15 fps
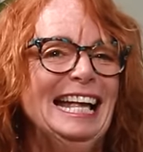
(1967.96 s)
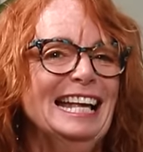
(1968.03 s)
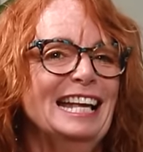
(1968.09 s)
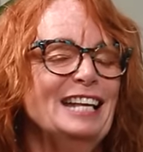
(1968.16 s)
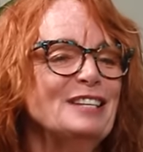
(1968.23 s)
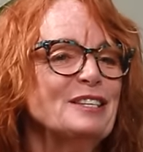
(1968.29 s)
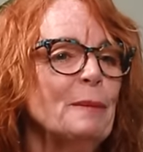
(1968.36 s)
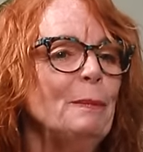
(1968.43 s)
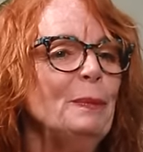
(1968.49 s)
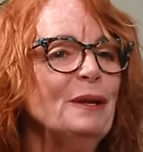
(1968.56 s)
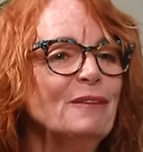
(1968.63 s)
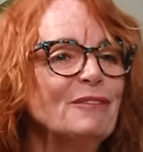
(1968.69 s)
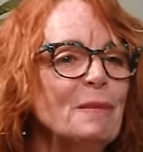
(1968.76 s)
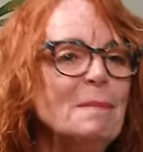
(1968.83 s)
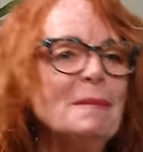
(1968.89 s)
It's a bit
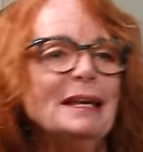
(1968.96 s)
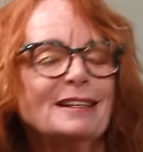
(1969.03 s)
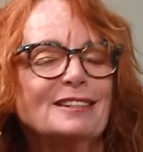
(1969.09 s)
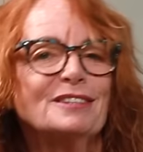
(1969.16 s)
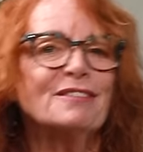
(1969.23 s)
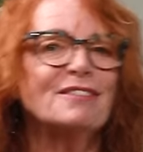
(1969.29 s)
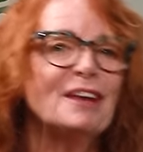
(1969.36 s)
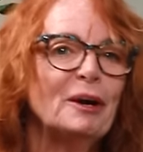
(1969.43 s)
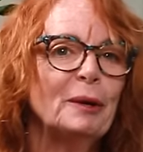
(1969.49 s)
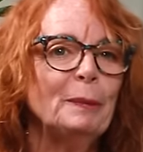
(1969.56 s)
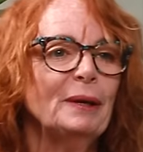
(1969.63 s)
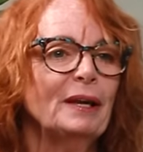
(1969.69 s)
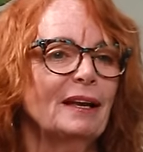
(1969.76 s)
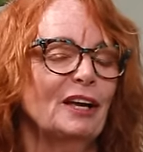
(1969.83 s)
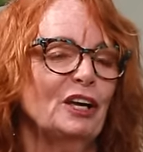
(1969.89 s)
of a mix of
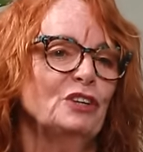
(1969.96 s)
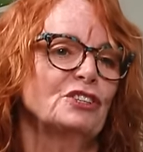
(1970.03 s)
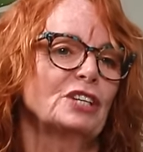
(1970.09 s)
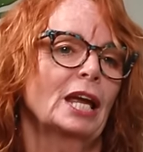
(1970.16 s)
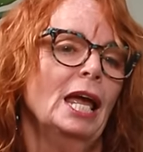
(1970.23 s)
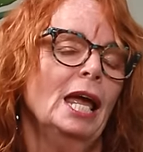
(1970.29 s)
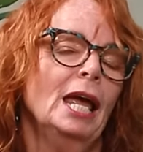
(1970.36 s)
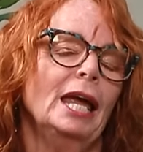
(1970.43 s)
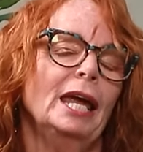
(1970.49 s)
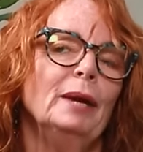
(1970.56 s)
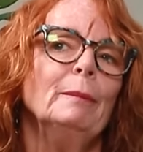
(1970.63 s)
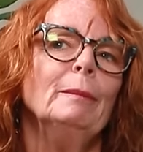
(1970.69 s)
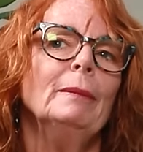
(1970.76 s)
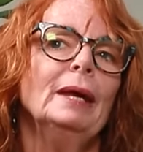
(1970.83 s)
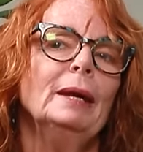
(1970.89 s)
therapy and coaching. Yeah.
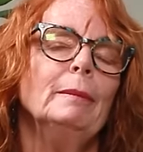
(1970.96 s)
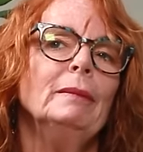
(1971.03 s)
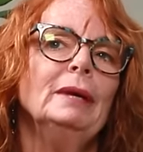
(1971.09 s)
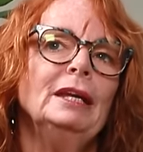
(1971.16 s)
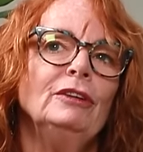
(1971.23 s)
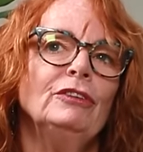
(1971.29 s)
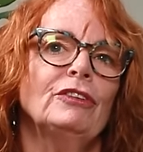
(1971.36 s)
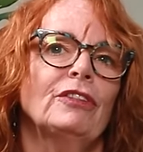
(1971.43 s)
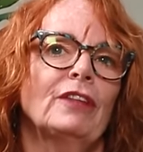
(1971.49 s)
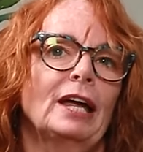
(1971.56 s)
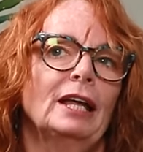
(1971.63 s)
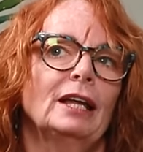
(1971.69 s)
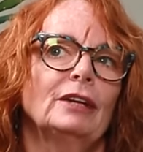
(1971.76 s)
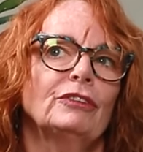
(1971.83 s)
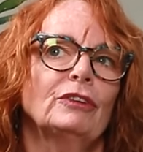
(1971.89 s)
It means
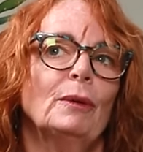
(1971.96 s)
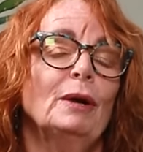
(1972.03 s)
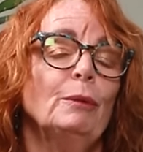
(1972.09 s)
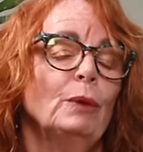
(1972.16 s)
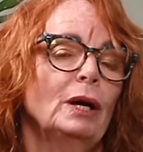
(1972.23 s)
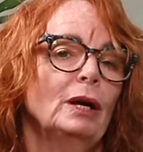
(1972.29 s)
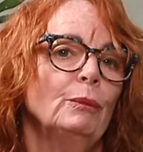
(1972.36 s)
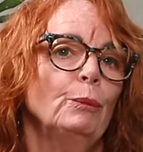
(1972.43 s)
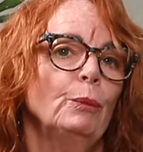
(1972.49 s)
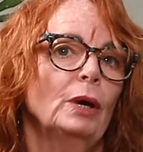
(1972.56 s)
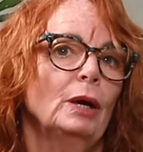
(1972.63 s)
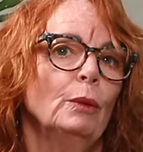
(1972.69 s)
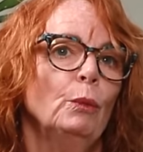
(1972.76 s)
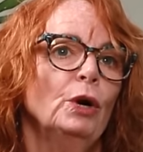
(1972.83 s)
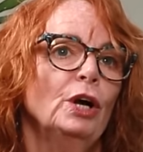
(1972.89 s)
that, so
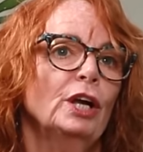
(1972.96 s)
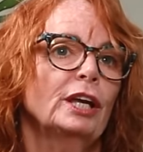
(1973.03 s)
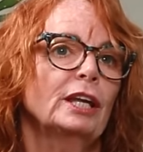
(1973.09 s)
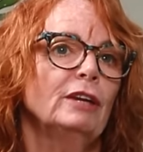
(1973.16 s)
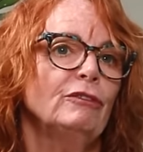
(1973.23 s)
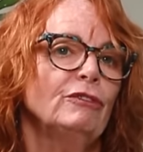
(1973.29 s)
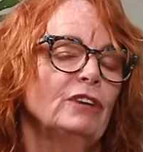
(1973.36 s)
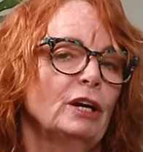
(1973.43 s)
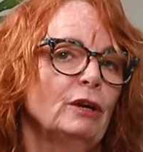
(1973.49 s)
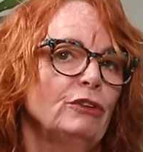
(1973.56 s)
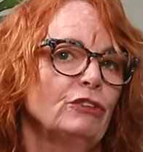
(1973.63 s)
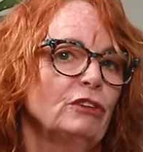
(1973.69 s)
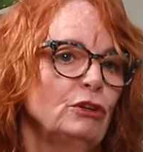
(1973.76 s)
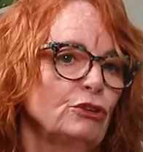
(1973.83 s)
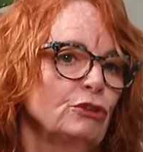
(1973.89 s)
I work in a very
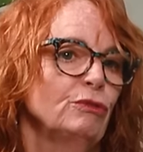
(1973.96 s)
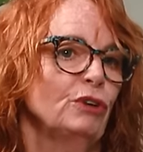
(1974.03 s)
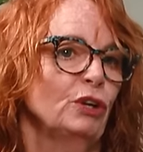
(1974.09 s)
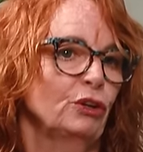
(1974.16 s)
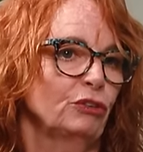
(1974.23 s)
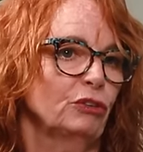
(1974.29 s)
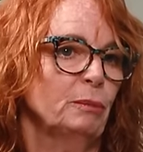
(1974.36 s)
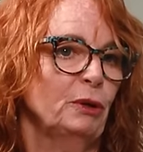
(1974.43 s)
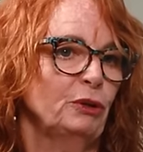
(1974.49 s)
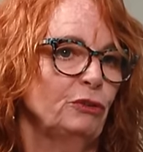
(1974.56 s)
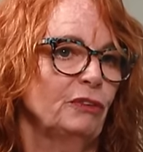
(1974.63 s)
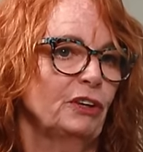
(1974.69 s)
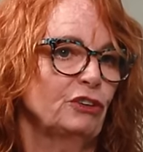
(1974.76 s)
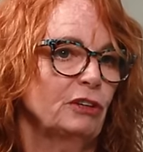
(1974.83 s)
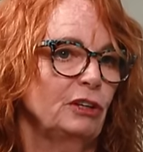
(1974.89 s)
solution focused and
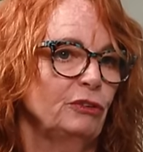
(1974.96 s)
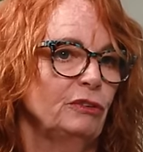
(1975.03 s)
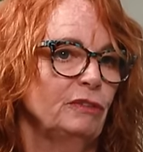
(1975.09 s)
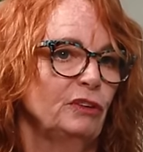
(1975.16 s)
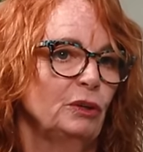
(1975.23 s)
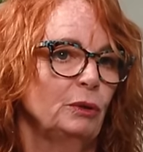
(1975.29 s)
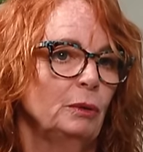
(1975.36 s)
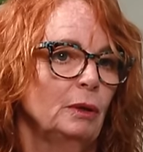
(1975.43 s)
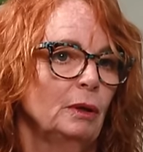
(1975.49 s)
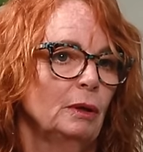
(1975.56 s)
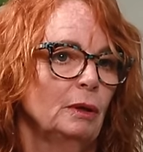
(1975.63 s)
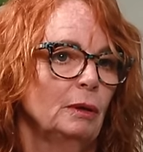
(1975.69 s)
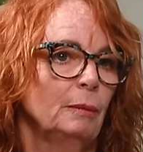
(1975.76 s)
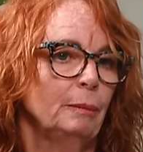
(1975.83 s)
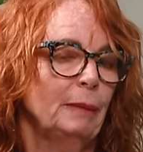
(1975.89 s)
motivational interview
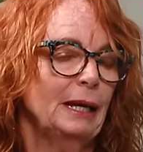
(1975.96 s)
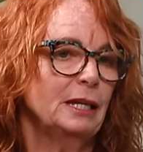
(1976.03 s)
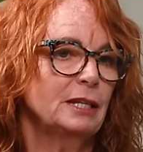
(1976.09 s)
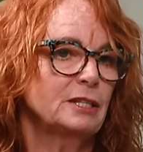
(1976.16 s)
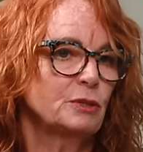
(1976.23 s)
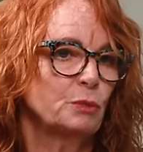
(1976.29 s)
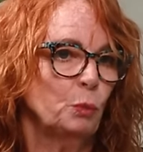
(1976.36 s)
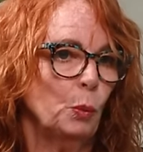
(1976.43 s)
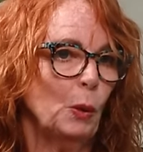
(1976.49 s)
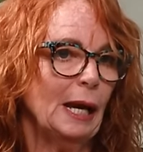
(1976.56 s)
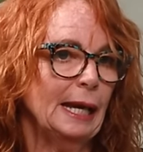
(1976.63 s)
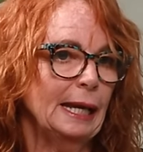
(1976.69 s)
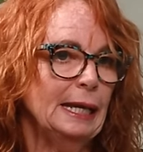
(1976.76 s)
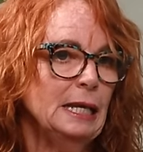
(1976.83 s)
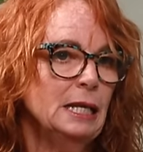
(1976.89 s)
based
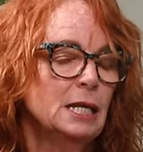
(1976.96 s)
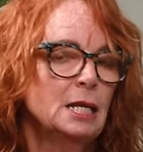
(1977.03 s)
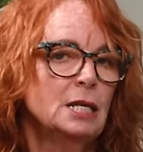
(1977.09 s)
way.